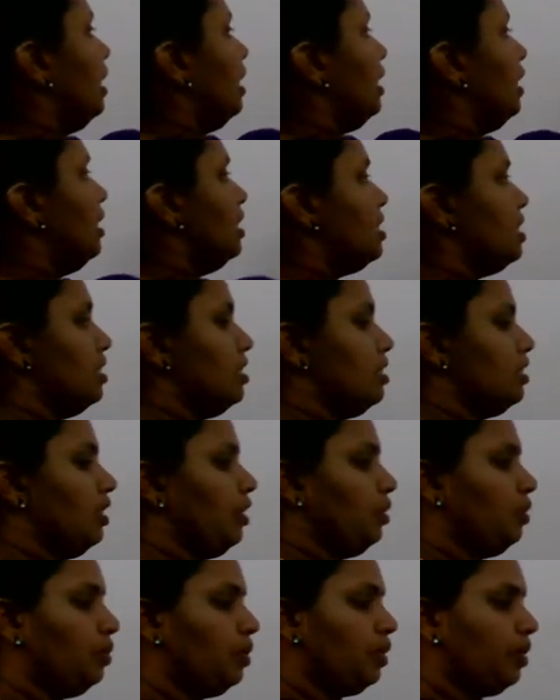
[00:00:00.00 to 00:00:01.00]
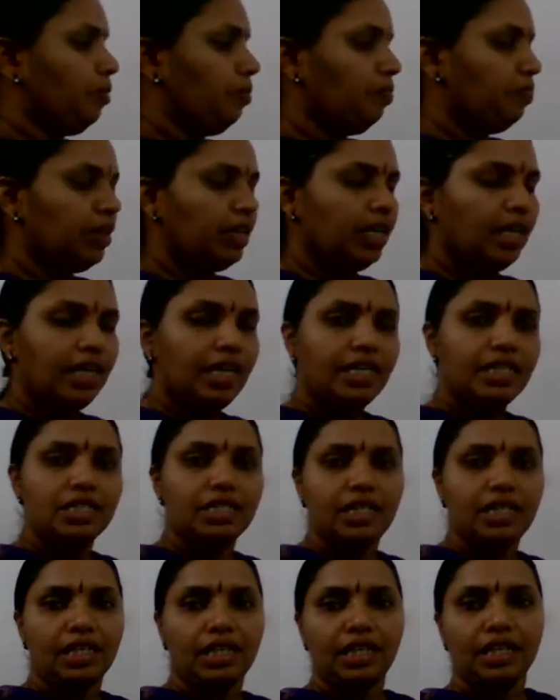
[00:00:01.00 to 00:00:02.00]
an AC circuit.
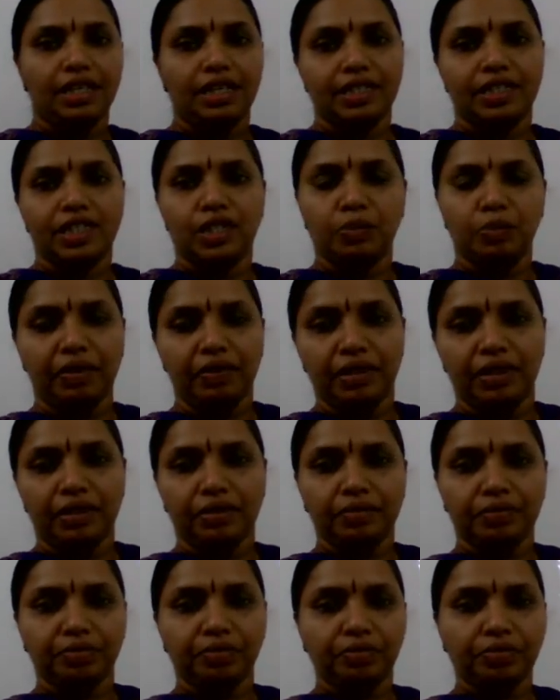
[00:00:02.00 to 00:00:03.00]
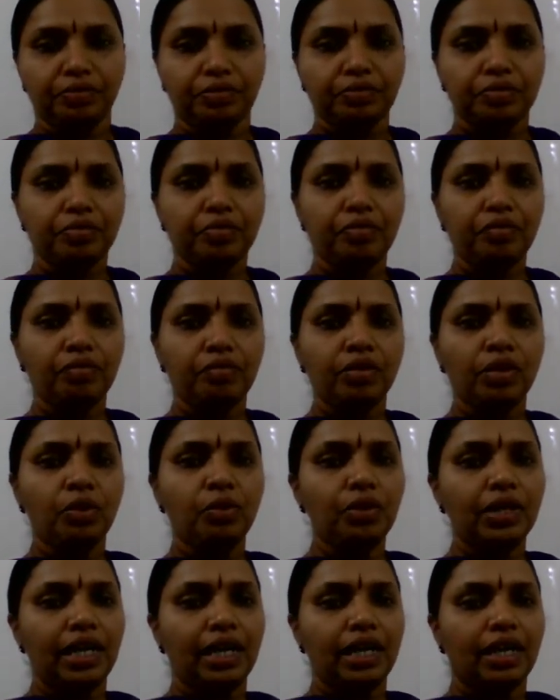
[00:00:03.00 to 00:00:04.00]
Instantaneous power.
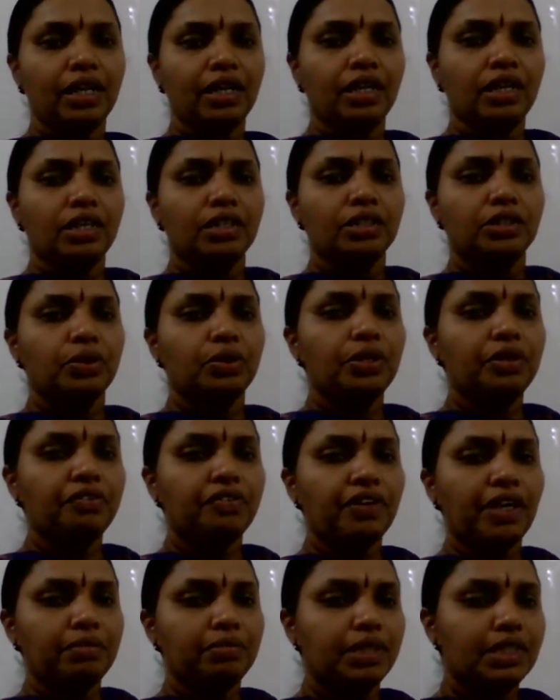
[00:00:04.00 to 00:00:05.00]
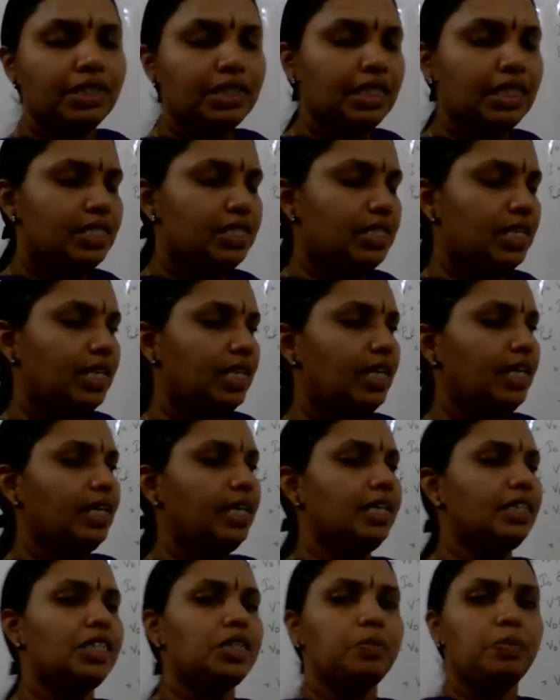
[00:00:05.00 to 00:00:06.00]
Okay. So from this
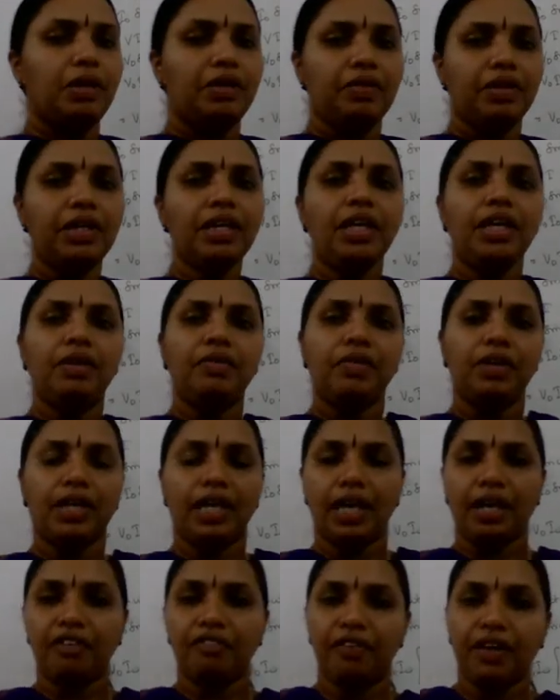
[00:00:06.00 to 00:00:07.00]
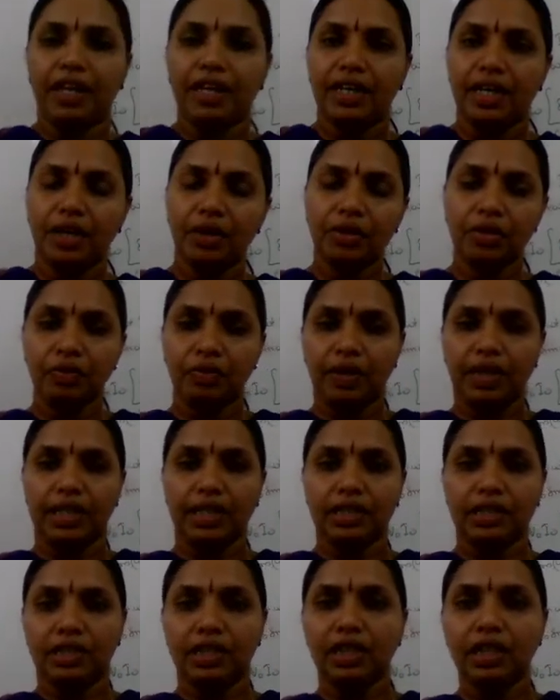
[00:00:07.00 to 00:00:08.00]
instantaneous power, we can find out what
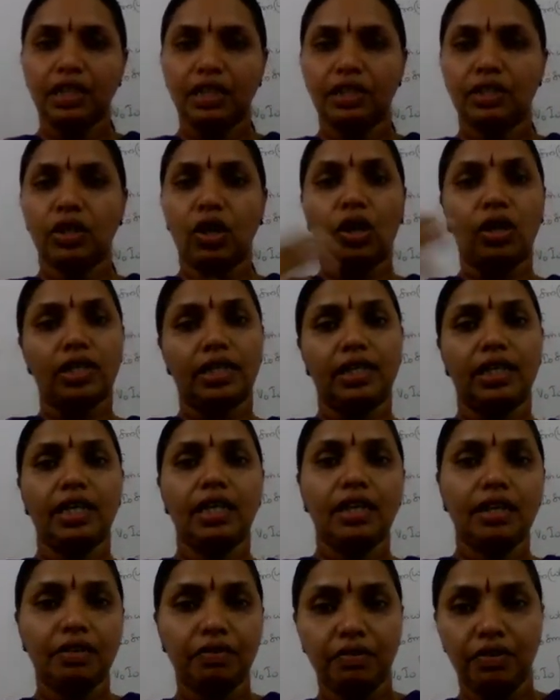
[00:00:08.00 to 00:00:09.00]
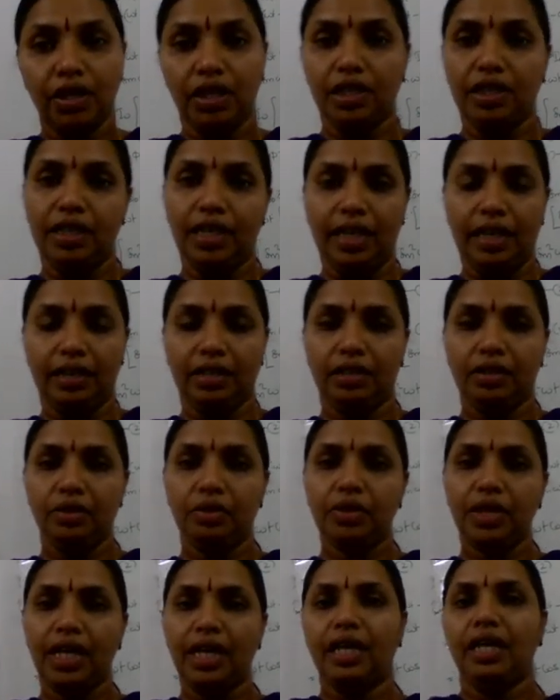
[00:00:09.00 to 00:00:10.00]
is the total work done.
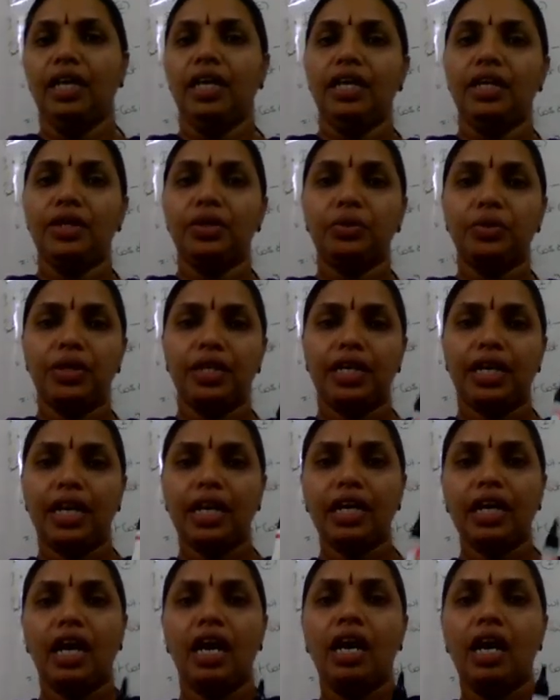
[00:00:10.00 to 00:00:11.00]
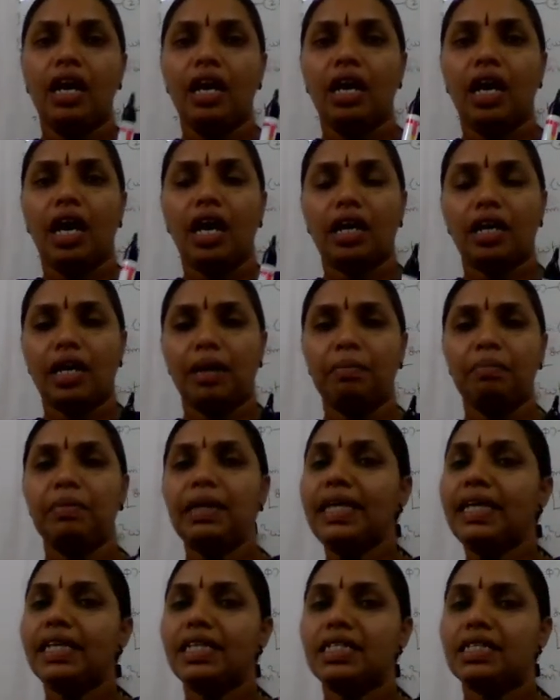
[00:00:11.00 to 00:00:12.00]
Okay. During an complete